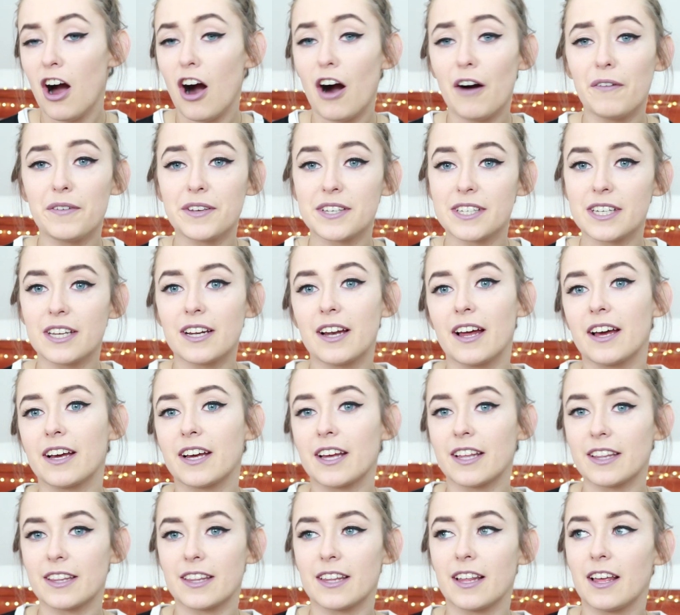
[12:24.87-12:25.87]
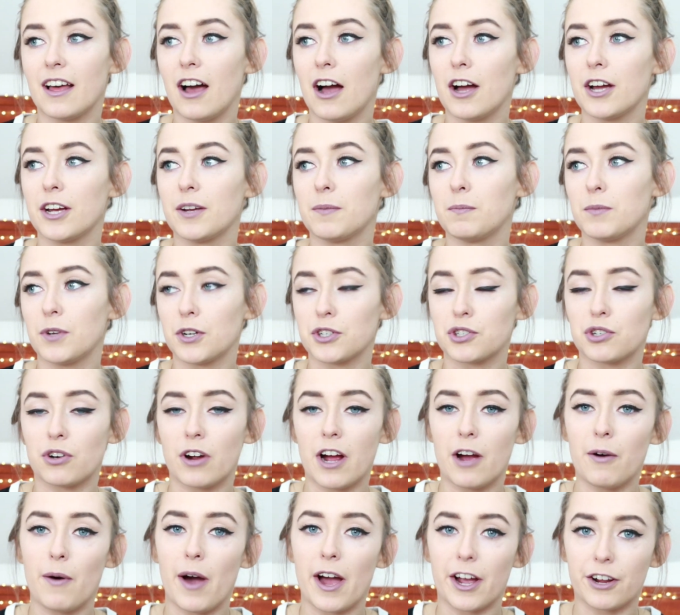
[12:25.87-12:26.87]
Obviously like I'm not
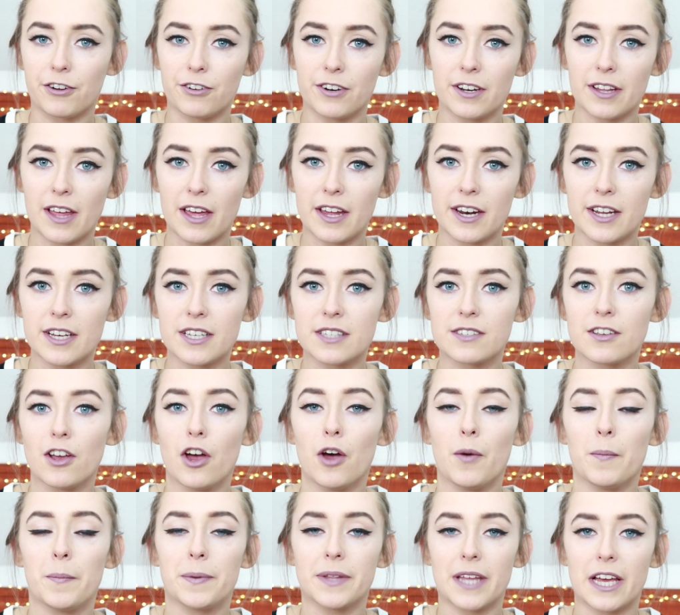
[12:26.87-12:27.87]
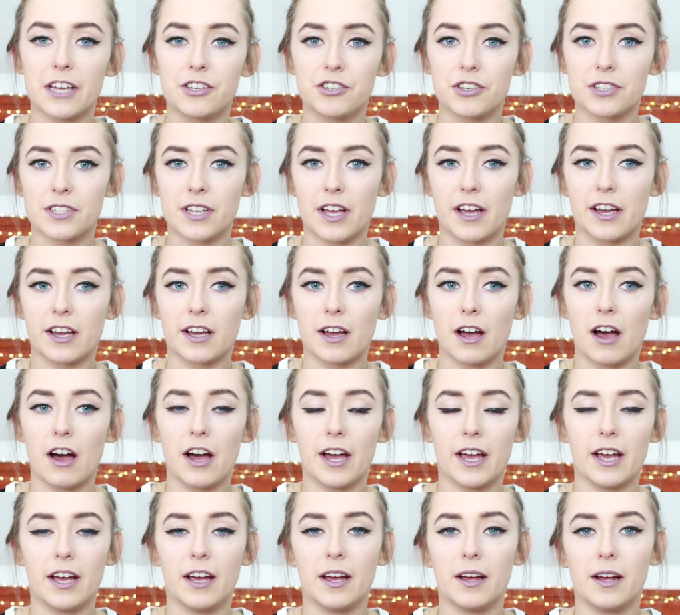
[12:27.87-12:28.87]
sure how accurate that is, but that's just like
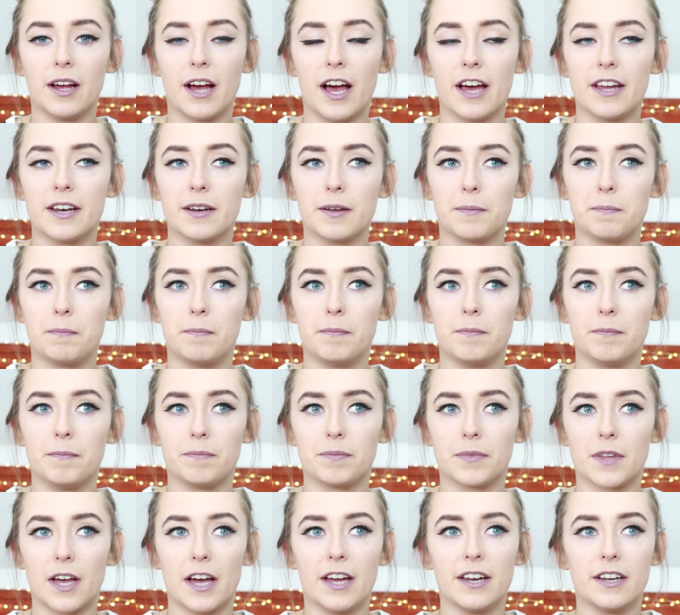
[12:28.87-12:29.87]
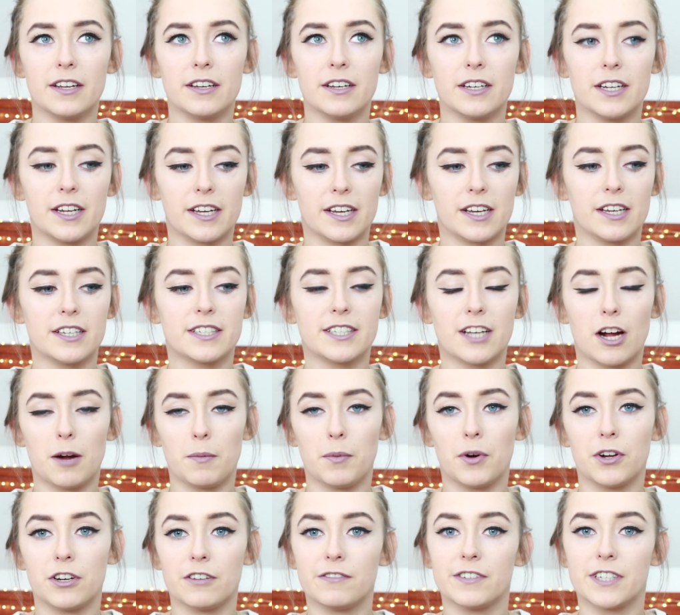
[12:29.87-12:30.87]
I had a like a
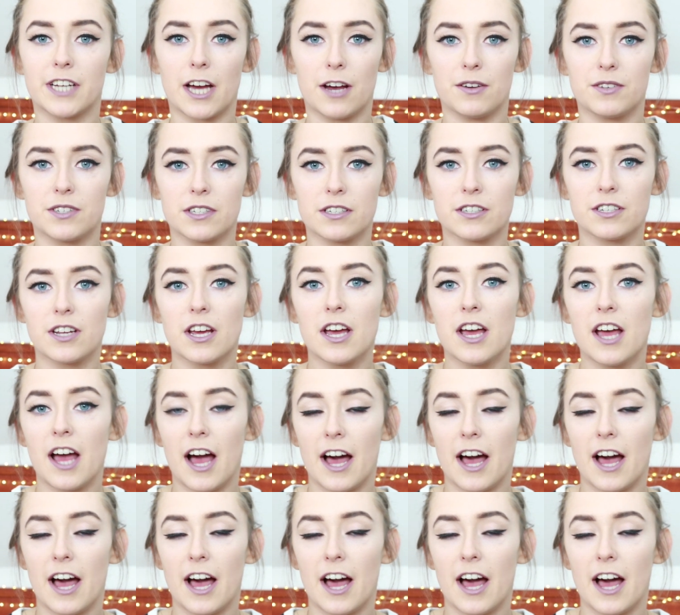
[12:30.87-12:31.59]
starting point of 1,000,